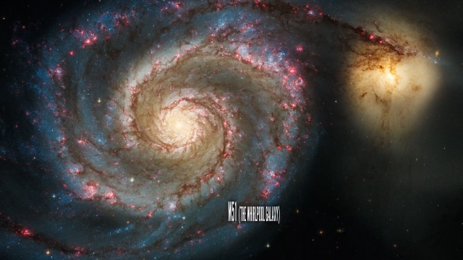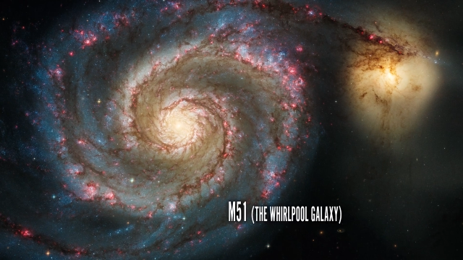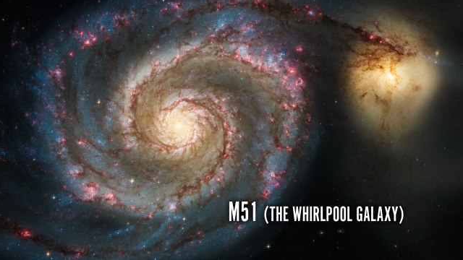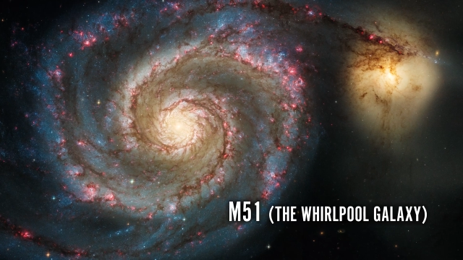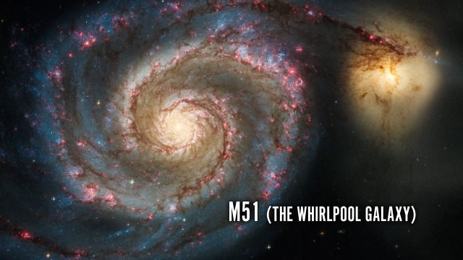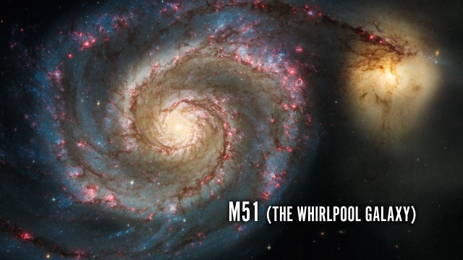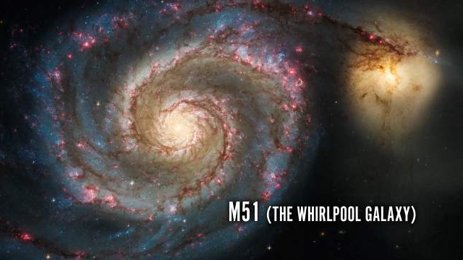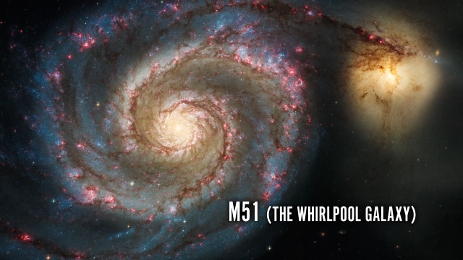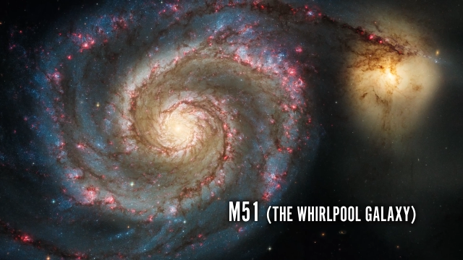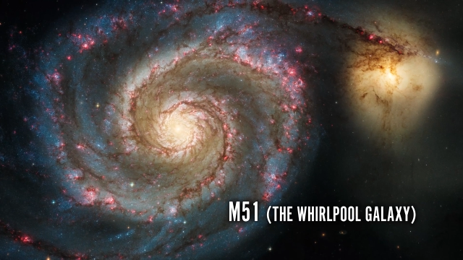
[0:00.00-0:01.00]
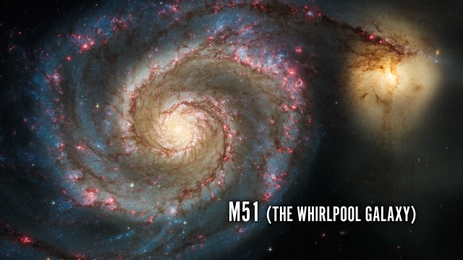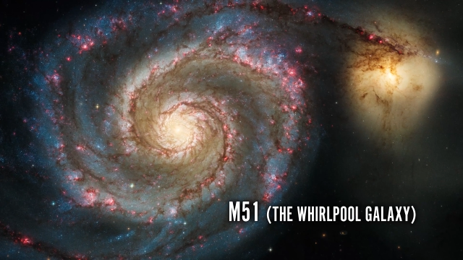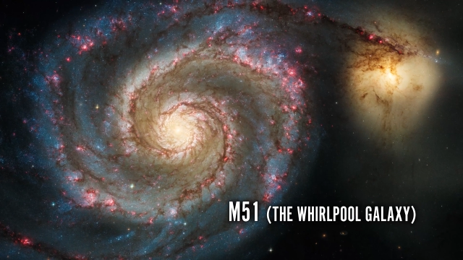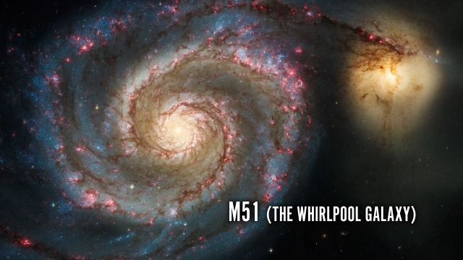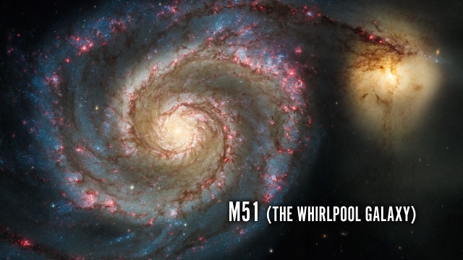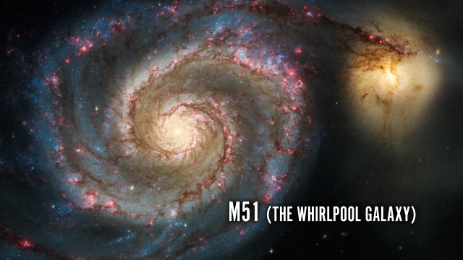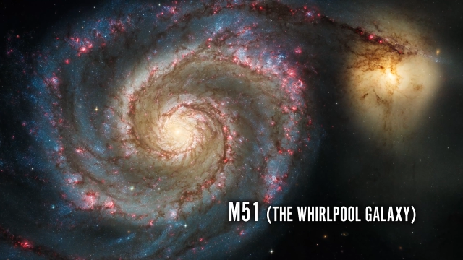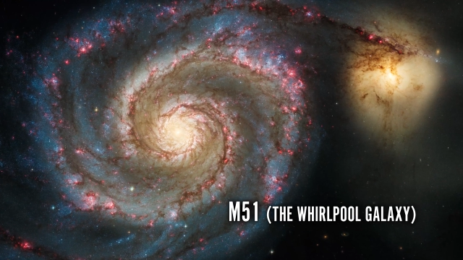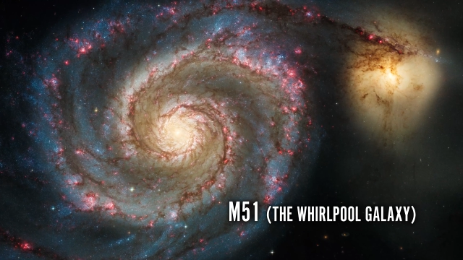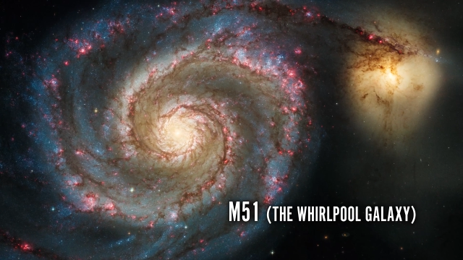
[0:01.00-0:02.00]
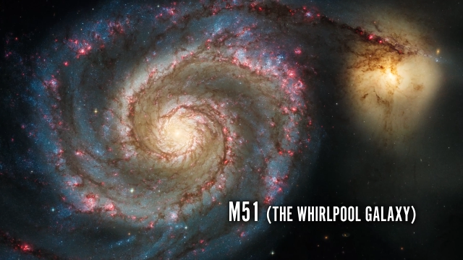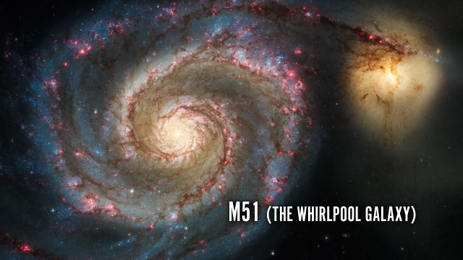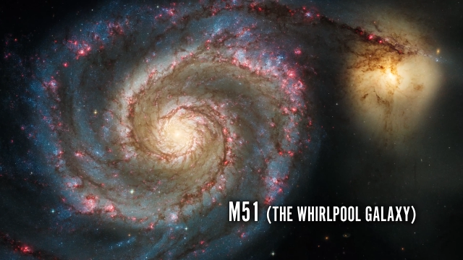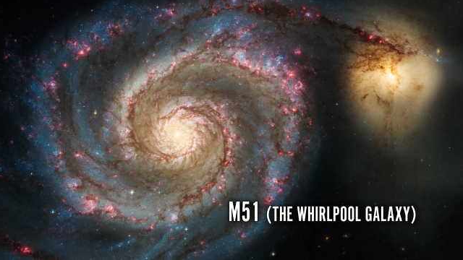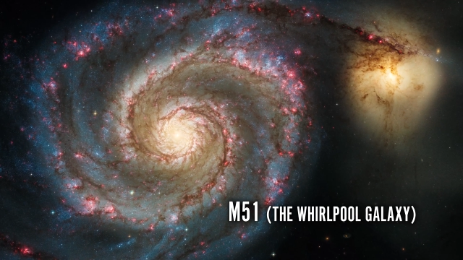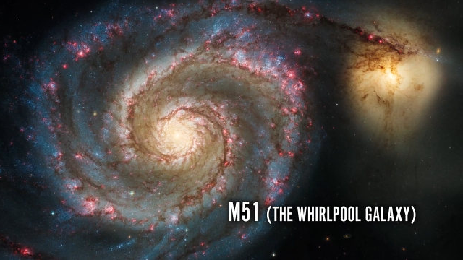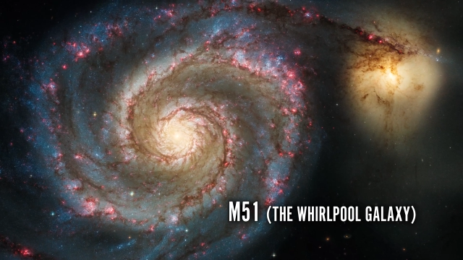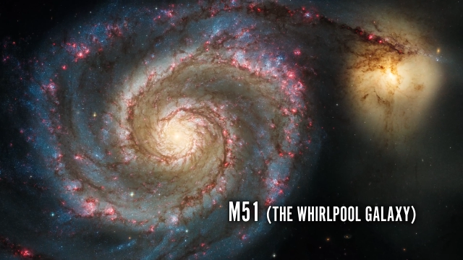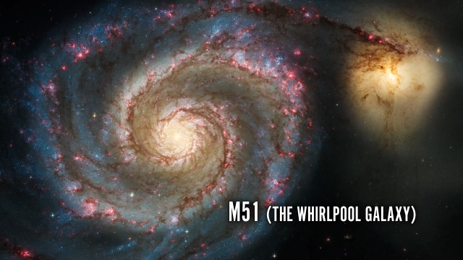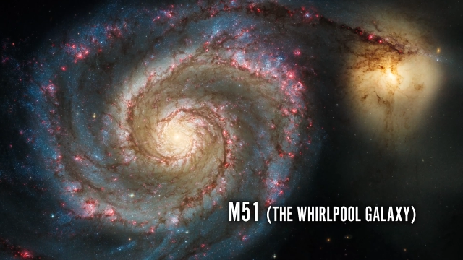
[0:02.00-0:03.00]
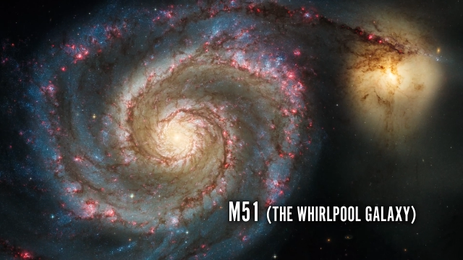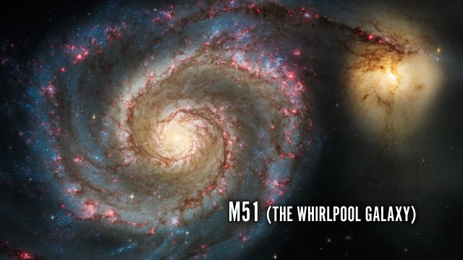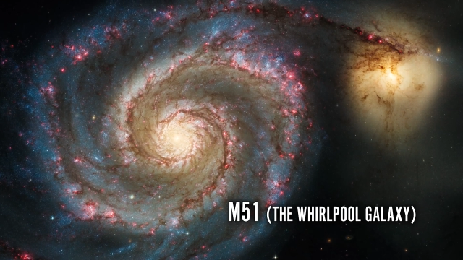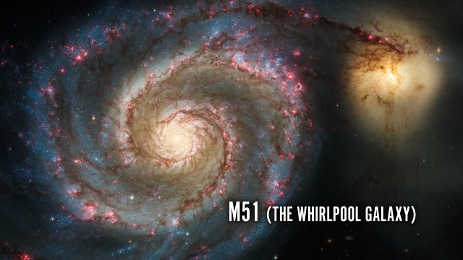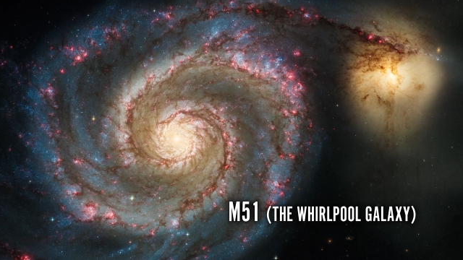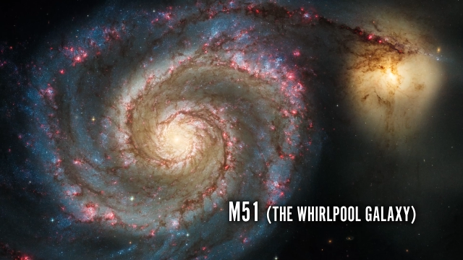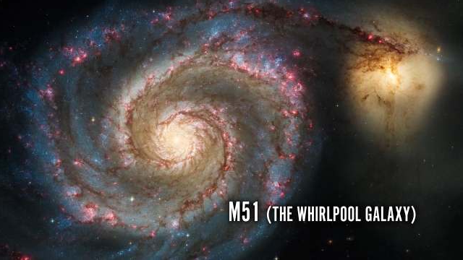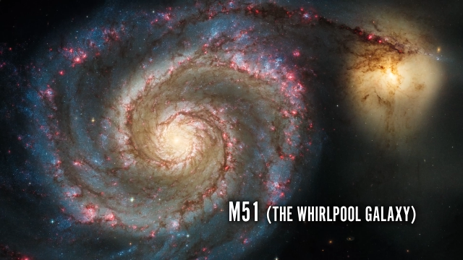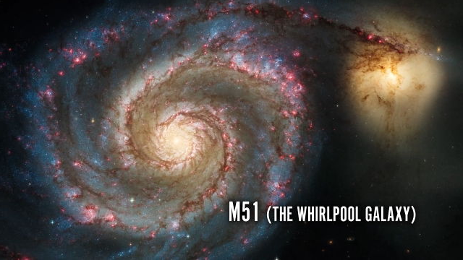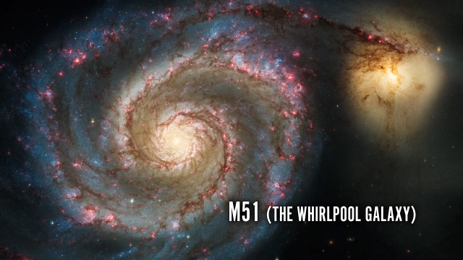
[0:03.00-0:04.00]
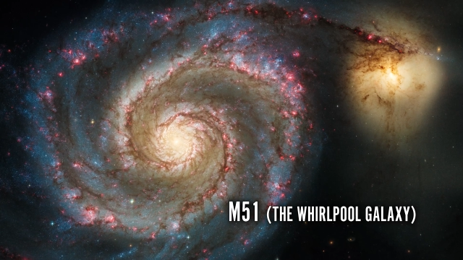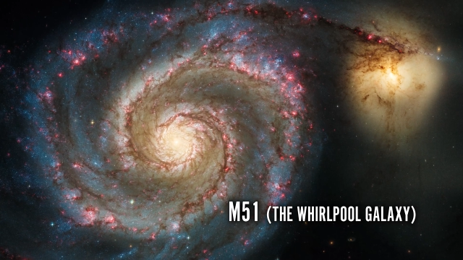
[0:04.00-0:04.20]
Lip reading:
No face is visible, so there are no lips to read.